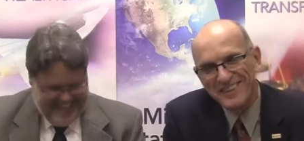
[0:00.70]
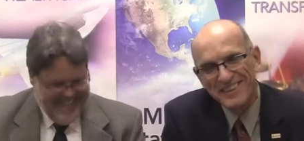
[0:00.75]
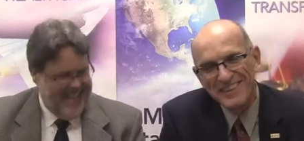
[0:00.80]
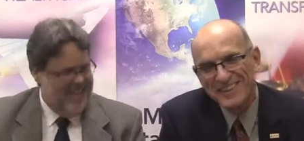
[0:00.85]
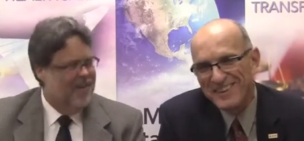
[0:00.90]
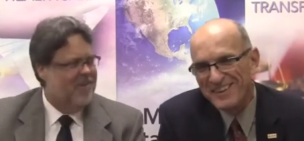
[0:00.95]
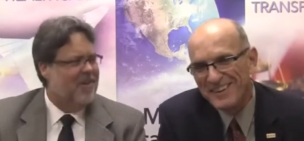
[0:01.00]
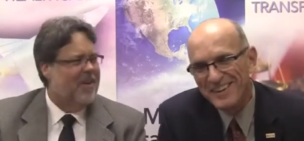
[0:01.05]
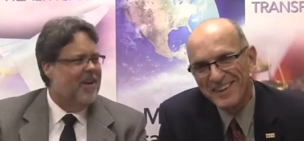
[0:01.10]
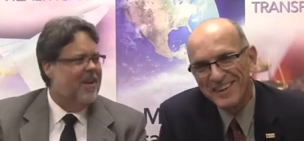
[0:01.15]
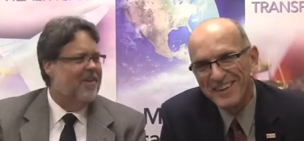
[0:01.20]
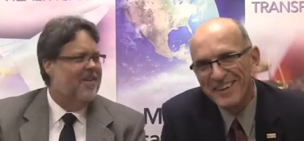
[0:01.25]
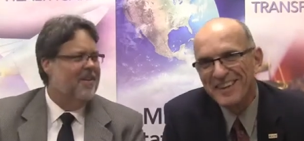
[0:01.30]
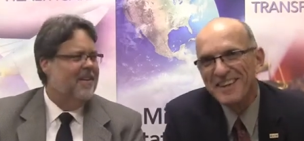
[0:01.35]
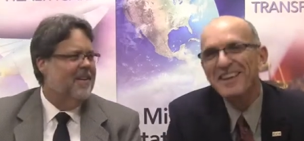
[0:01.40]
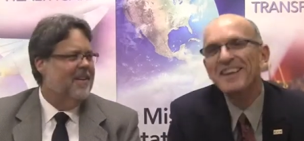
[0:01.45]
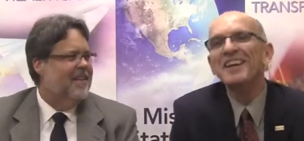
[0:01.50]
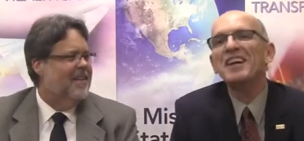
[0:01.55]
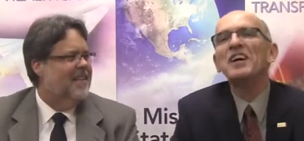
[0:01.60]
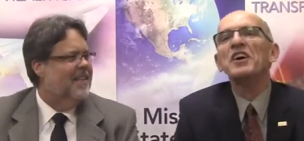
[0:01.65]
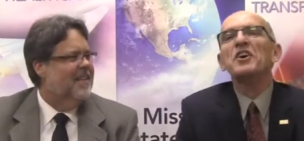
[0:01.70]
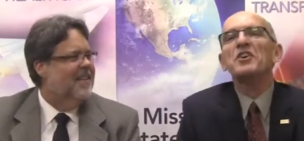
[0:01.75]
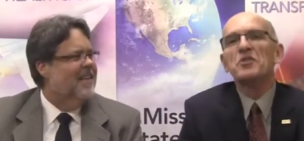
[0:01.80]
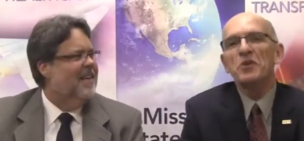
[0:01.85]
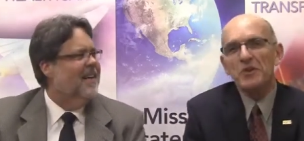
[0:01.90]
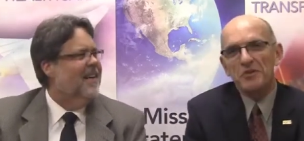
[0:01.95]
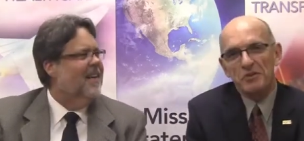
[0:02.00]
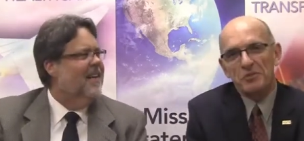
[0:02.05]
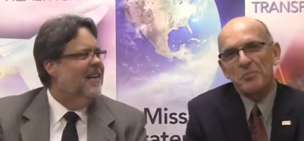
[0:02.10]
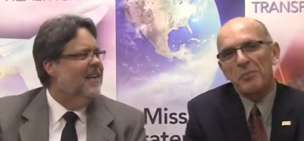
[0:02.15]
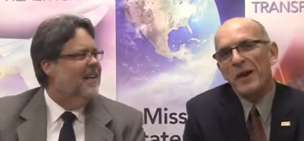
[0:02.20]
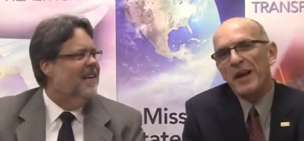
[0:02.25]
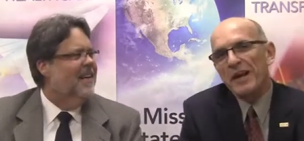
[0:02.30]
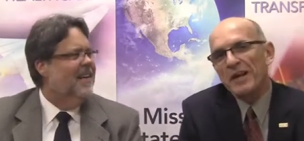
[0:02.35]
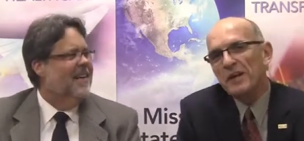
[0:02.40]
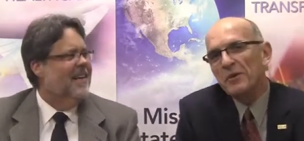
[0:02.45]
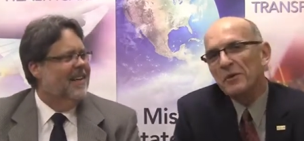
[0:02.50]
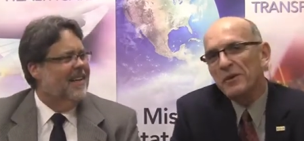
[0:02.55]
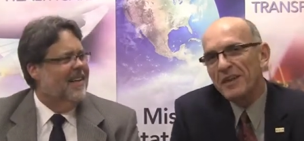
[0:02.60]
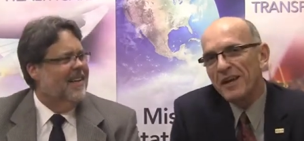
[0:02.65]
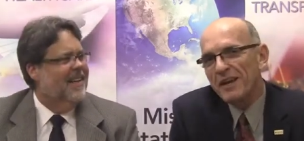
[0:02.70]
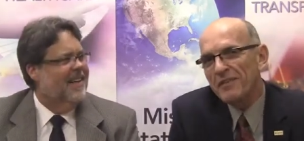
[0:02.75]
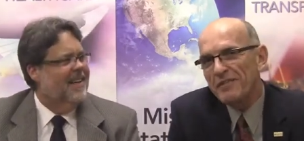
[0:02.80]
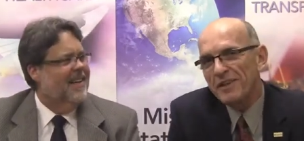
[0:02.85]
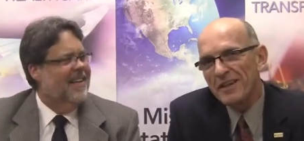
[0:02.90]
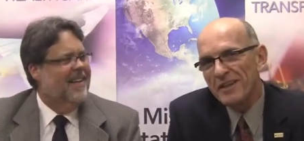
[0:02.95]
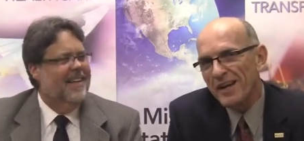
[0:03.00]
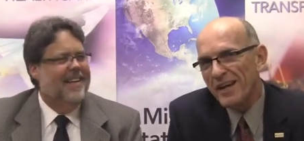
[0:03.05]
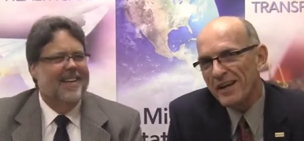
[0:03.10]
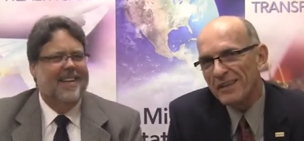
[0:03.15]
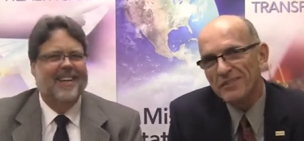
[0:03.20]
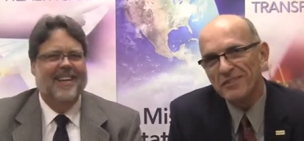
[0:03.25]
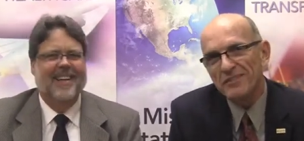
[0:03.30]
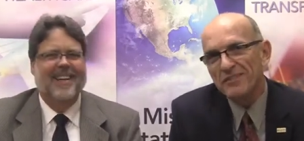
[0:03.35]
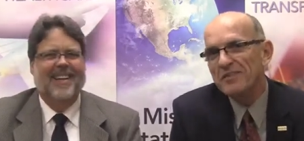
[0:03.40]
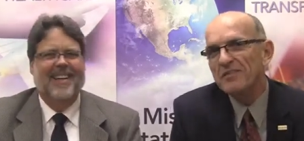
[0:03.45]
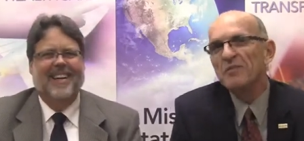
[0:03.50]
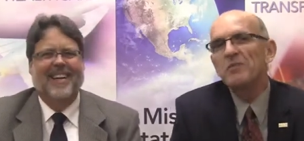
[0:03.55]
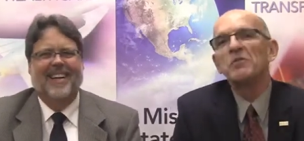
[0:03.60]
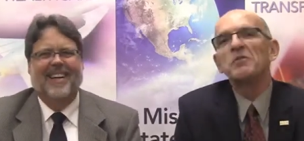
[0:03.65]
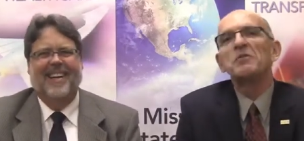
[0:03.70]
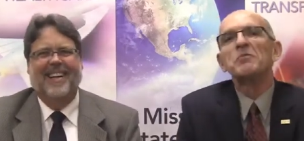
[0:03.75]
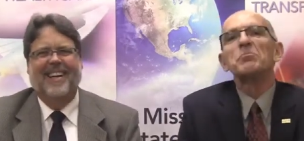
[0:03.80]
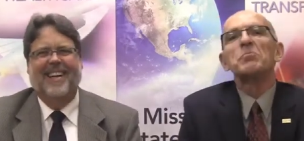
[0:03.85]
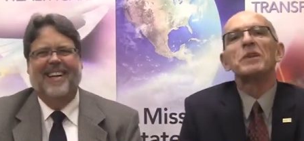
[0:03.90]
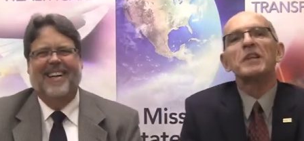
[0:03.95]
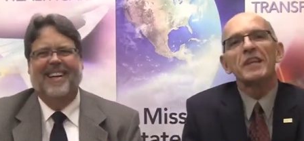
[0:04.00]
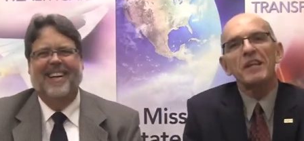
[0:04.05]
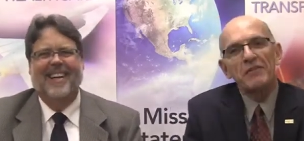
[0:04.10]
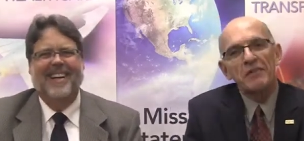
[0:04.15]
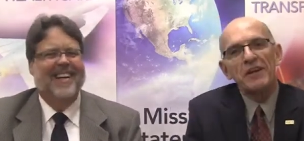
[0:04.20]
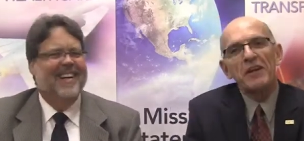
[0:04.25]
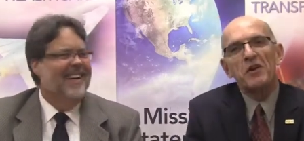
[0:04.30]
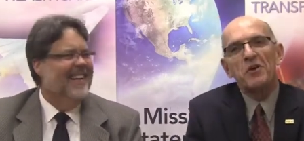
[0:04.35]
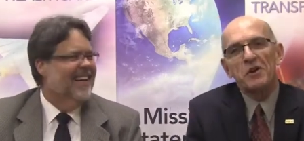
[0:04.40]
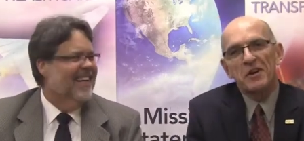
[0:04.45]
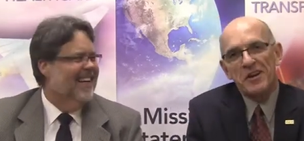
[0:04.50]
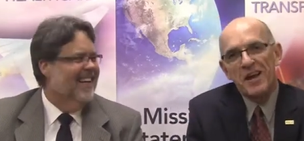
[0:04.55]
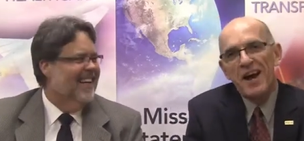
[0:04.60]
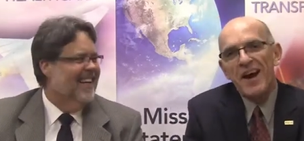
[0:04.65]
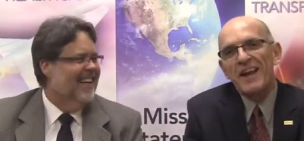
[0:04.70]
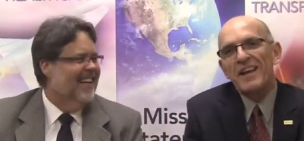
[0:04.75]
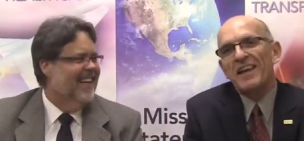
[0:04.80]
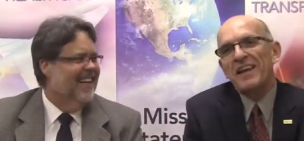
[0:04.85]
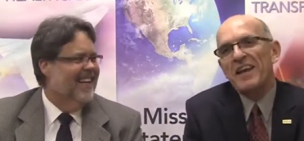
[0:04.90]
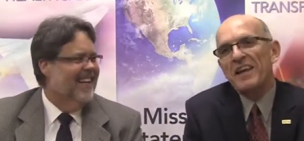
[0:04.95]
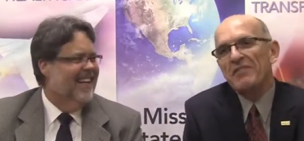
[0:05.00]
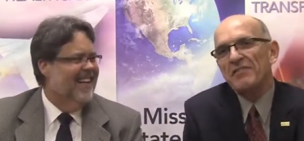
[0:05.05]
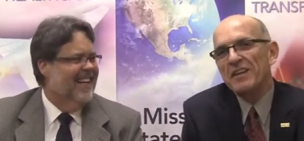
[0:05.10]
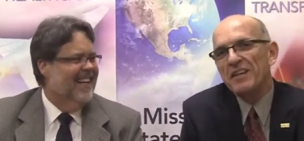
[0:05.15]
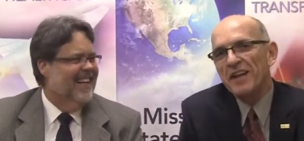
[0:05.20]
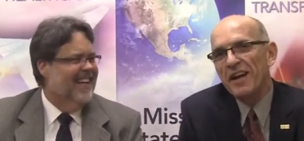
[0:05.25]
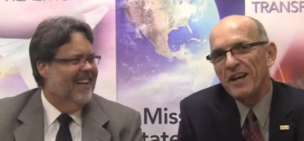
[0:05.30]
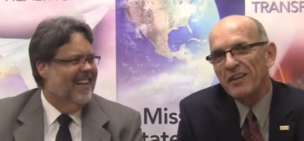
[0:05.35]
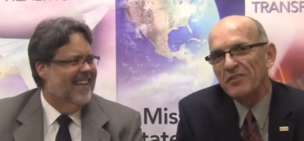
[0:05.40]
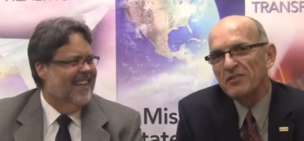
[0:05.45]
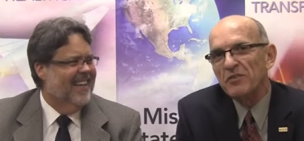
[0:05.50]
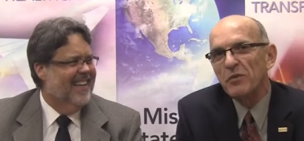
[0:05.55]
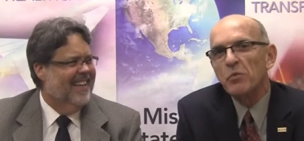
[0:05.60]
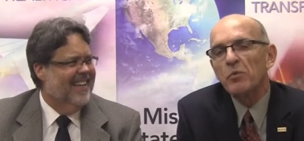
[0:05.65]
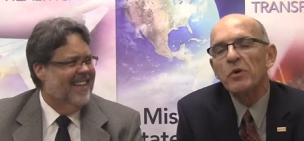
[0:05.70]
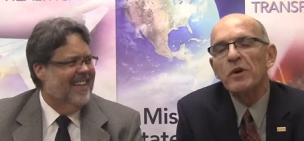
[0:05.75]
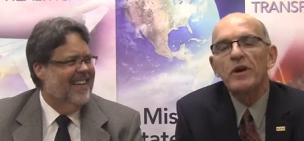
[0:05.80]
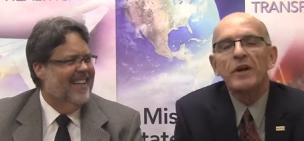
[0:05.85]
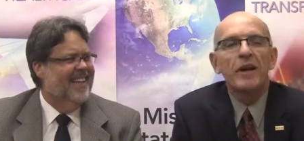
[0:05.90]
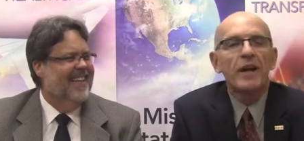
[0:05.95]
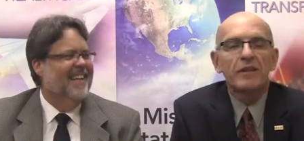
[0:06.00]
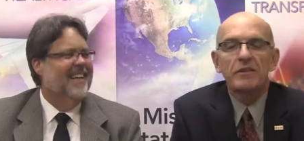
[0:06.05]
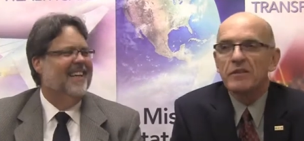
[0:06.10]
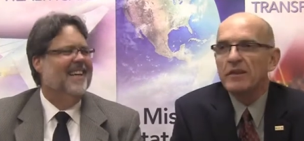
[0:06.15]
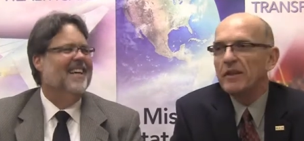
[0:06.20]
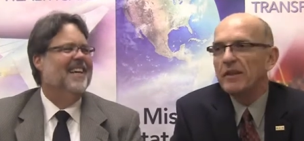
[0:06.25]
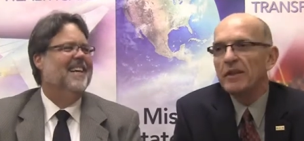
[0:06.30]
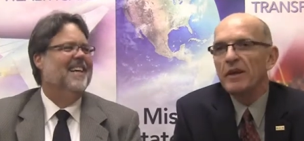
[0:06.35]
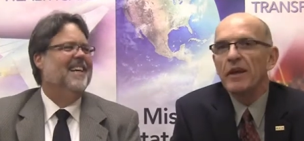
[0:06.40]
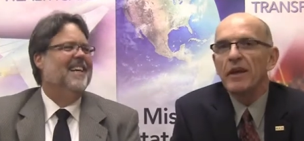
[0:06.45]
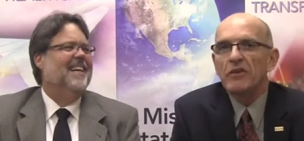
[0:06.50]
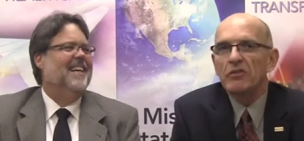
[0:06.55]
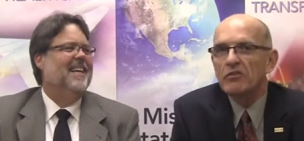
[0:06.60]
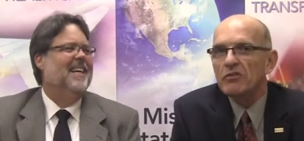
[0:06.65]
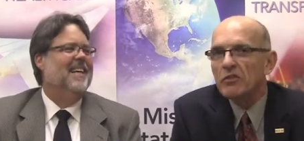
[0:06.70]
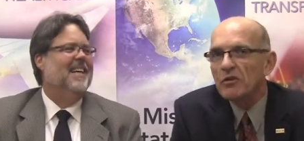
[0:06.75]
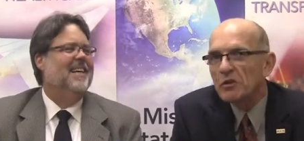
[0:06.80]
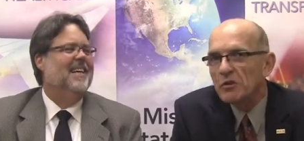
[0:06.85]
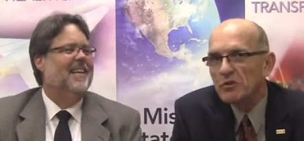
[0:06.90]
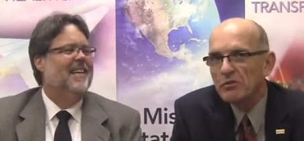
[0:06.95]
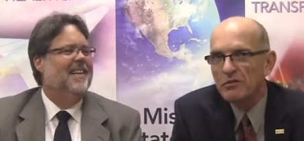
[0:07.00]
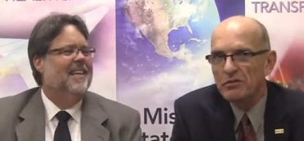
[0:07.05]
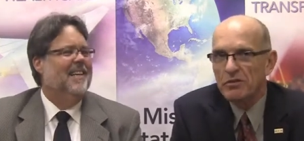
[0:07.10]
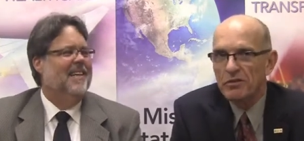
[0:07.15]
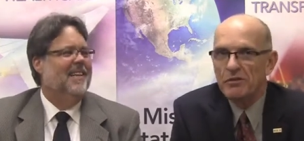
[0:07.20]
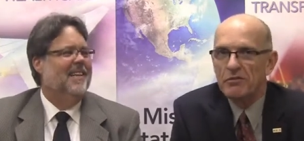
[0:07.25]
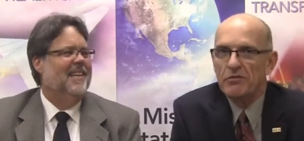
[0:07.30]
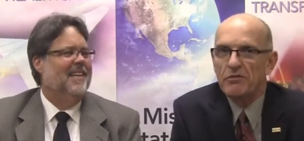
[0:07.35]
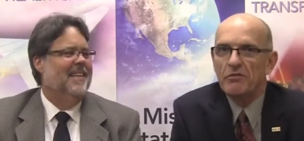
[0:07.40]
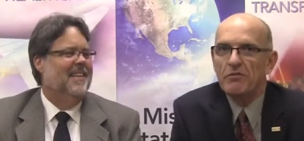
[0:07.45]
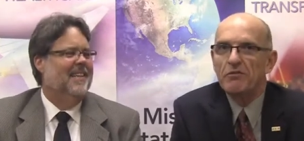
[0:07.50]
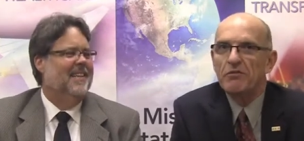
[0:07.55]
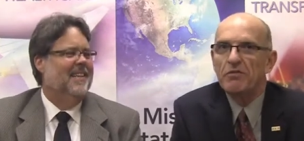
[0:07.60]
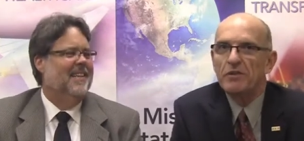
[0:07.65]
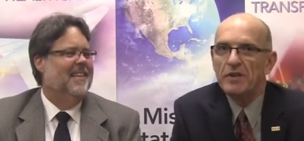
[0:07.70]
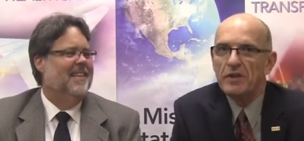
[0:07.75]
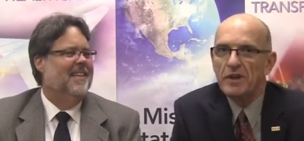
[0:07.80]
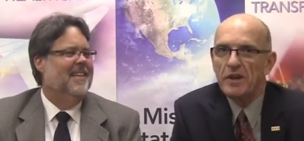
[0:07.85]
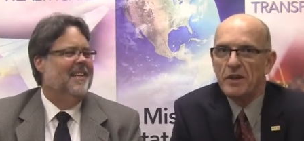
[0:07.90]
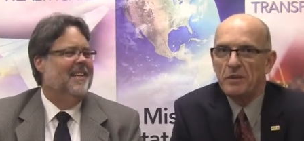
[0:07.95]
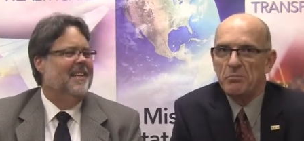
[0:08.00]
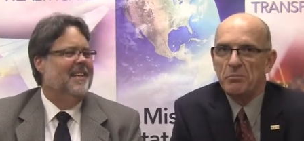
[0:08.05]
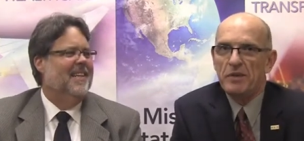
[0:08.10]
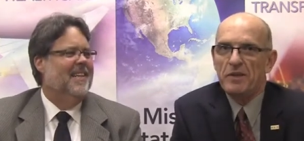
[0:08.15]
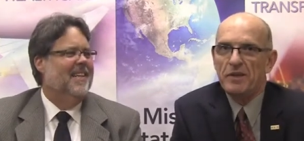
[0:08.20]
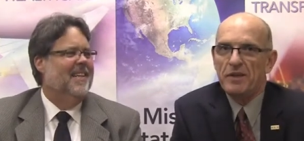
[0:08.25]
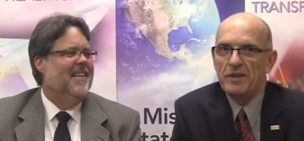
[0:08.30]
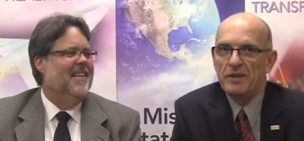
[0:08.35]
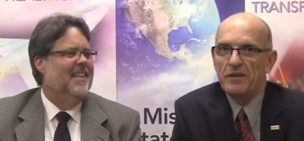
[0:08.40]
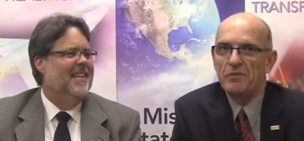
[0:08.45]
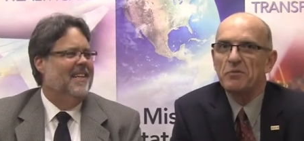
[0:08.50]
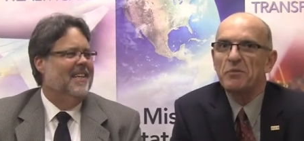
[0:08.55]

Speaker 1: And who are you? Chris Spiker with A V Nice. Believe it or not, A V Nice. We're at the exclusive V I P